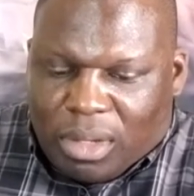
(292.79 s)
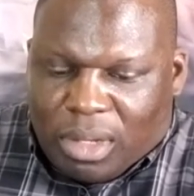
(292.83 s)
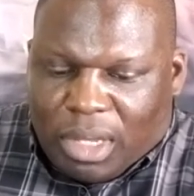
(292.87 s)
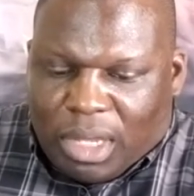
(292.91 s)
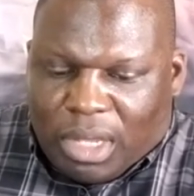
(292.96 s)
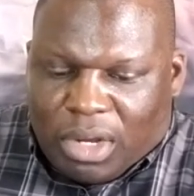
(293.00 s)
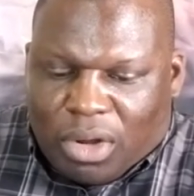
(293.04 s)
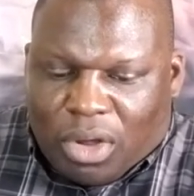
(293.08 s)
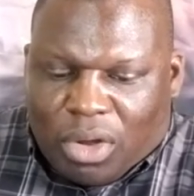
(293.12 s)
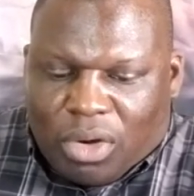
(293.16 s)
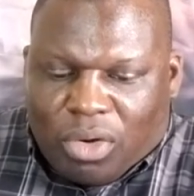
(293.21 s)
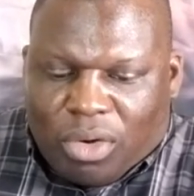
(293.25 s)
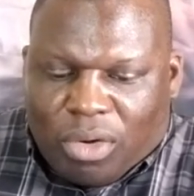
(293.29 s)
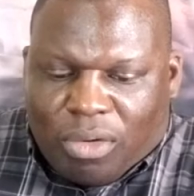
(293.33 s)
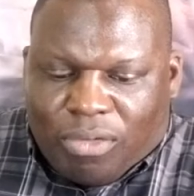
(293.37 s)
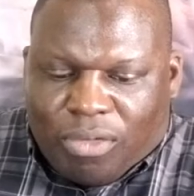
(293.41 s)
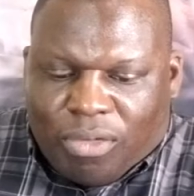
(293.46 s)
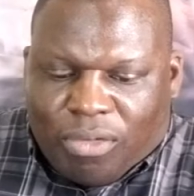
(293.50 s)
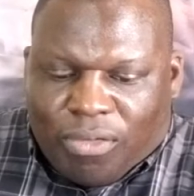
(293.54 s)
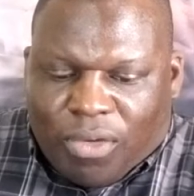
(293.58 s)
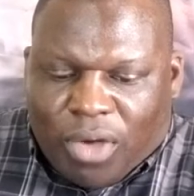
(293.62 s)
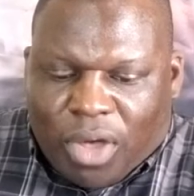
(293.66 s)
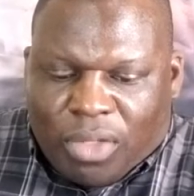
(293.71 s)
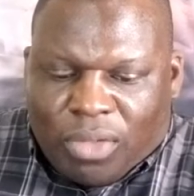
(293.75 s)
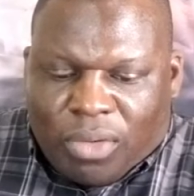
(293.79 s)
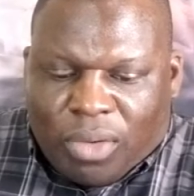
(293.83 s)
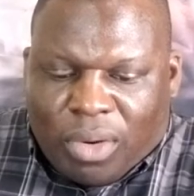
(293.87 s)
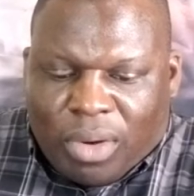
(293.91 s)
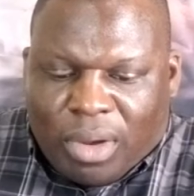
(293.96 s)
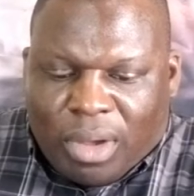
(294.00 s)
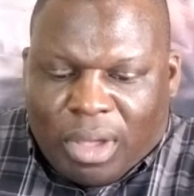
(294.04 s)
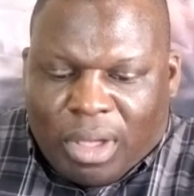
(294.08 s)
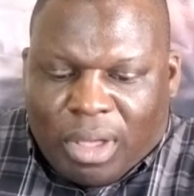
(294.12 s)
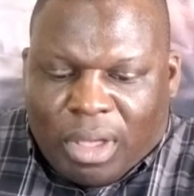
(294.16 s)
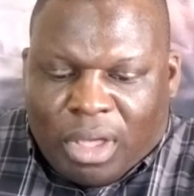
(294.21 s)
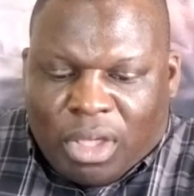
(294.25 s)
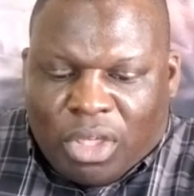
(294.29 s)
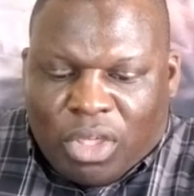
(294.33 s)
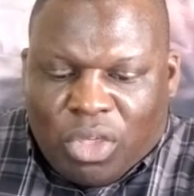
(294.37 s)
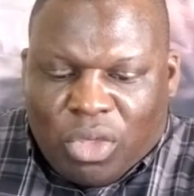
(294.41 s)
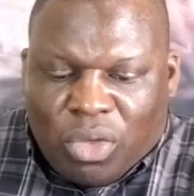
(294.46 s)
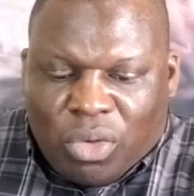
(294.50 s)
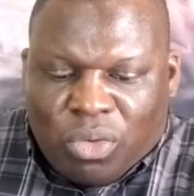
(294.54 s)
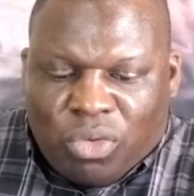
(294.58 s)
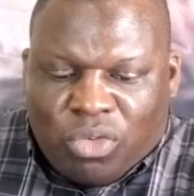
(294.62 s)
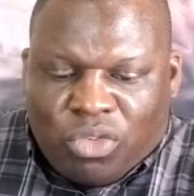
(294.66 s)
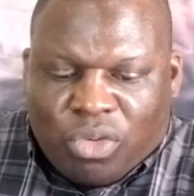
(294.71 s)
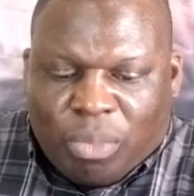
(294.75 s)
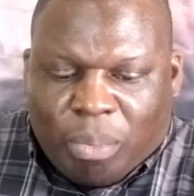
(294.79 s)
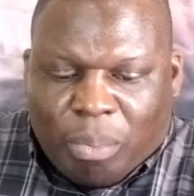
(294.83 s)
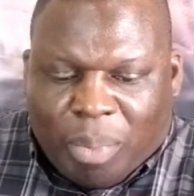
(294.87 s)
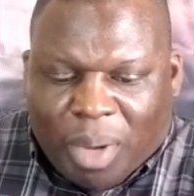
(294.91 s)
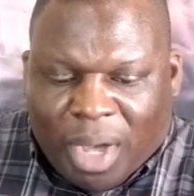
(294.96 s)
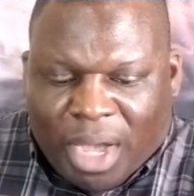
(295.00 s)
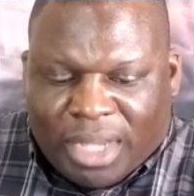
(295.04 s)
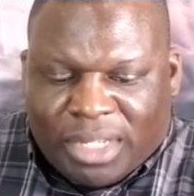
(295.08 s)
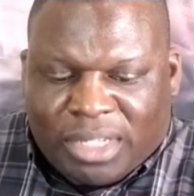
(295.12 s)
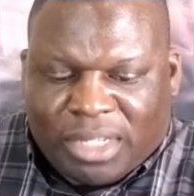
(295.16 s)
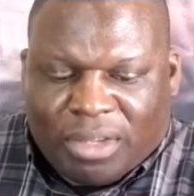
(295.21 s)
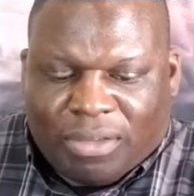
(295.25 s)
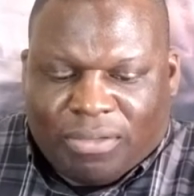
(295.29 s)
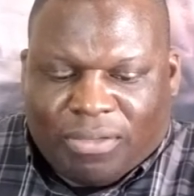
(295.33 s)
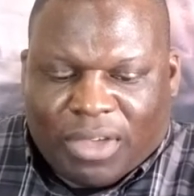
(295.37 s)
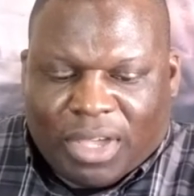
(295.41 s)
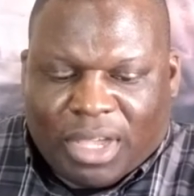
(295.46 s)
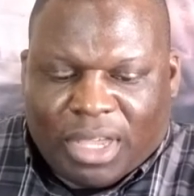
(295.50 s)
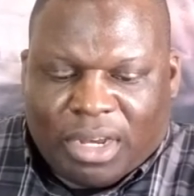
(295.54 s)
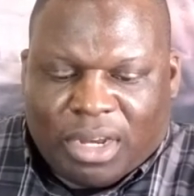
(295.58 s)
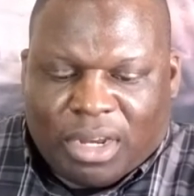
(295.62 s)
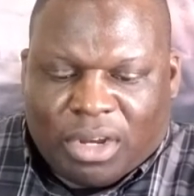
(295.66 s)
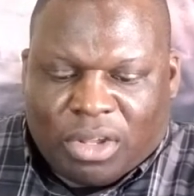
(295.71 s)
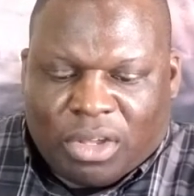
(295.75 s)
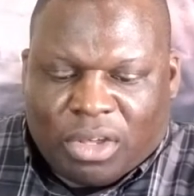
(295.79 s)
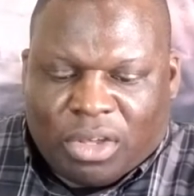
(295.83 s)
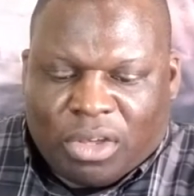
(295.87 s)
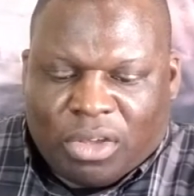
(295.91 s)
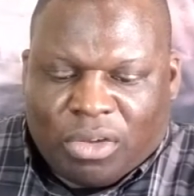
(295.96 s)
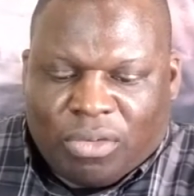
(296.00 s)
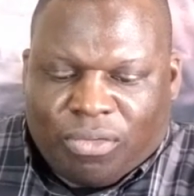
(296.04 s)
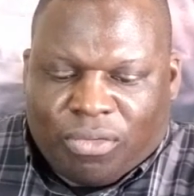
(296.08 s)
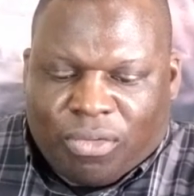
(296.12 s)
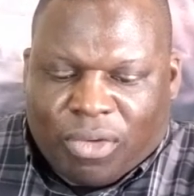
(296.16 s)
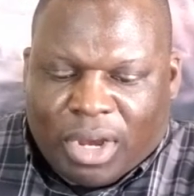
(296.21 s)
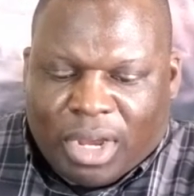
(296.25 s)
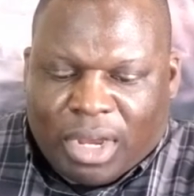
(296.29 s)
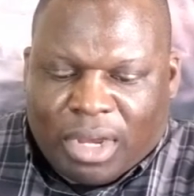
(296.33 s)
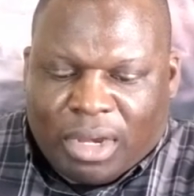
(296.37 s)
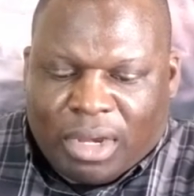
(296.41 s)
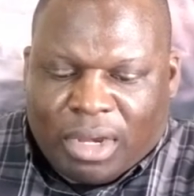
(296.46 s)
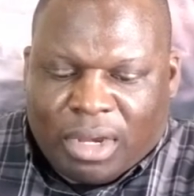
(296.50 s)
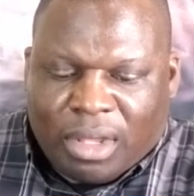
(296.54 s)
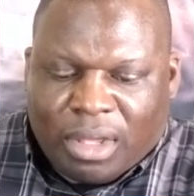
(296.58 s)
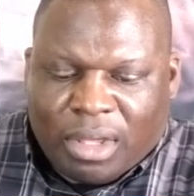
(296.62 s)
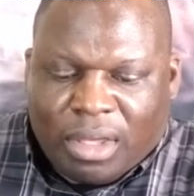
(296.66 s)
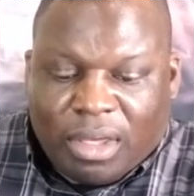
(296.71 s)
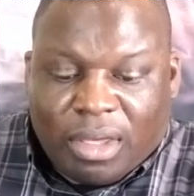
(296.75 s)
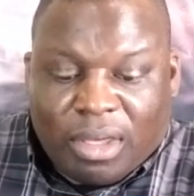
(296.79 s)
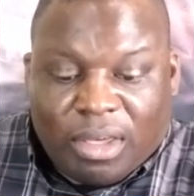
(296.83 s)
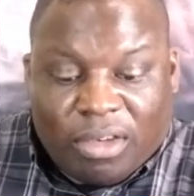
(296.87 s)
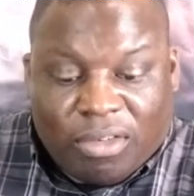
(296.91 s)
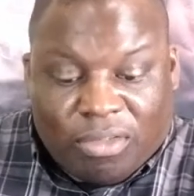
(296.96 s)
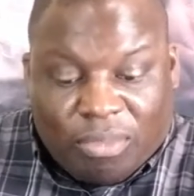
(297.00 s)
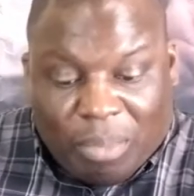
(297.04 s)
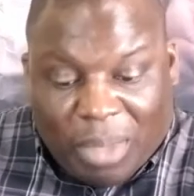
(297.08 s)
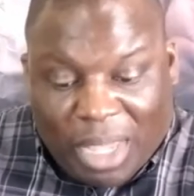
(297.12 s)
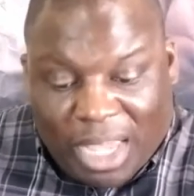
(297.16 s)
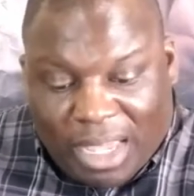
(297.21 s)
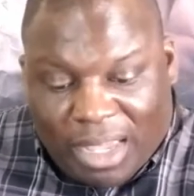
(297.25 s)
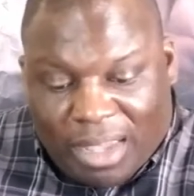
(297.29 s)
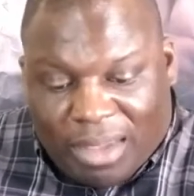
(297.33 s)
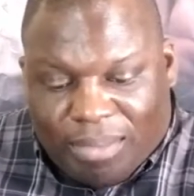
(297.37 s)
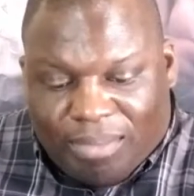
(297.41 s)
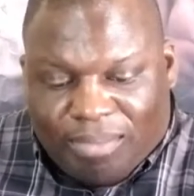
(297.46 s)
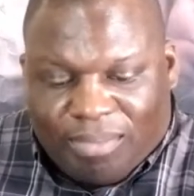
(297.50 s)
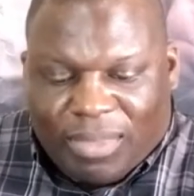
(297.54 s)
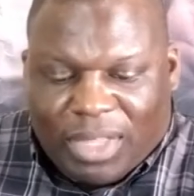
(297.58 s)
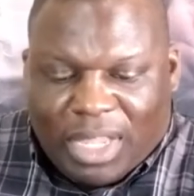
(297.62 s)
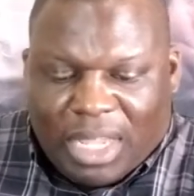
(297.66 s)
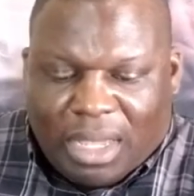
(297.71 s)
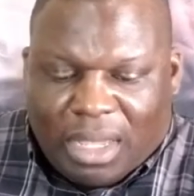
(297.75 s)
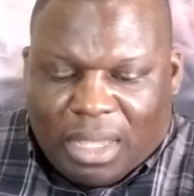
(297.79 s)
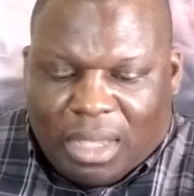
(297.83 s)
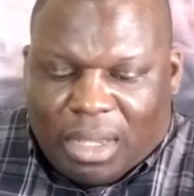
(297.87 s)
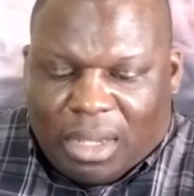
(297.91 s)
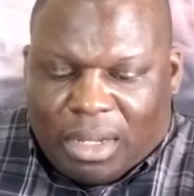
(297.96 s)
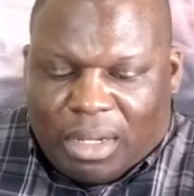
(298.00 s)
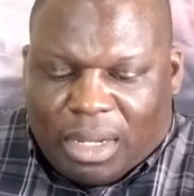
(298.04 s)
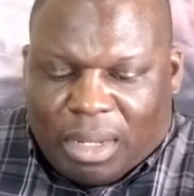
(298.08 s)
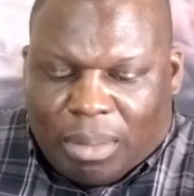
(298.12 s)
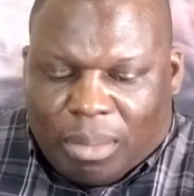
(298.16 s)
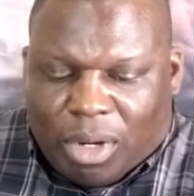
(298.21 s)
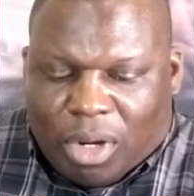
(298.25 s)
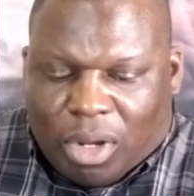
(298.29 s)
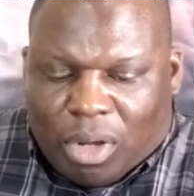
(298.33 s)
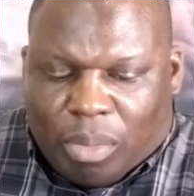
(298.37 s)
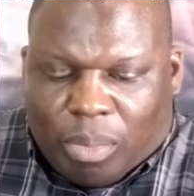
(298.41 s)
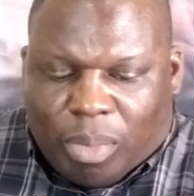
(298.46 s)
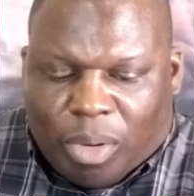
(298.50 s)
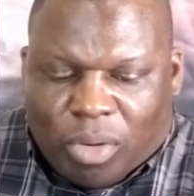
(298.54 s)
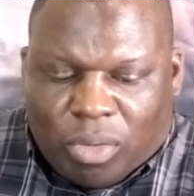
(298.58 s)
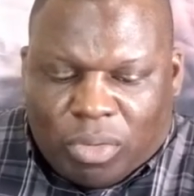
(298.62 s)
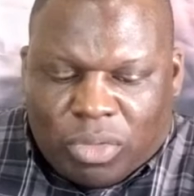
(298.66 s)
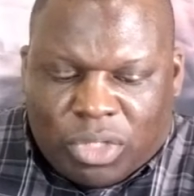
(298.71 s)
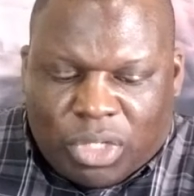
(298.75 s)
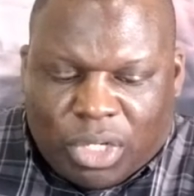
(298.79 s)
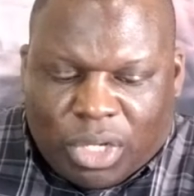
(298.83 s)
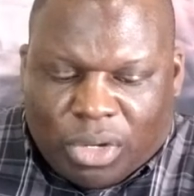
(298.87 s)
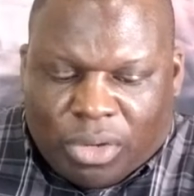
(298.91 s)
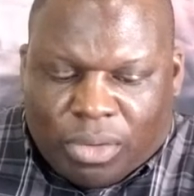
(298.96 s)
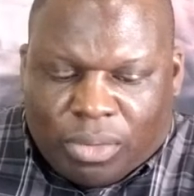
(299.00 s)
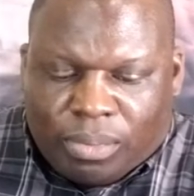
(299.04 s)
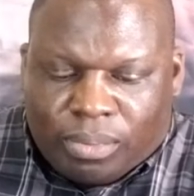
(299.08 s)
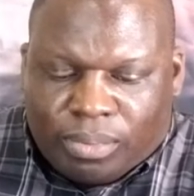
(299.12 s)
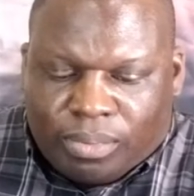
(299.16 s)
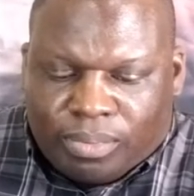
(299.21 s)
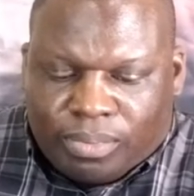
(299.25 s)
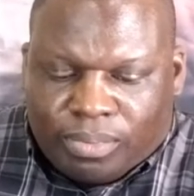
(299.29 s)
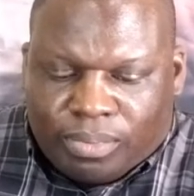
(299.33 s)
In honor of her father, a huge boxing fan and a good friend of me, Dameon Okposio,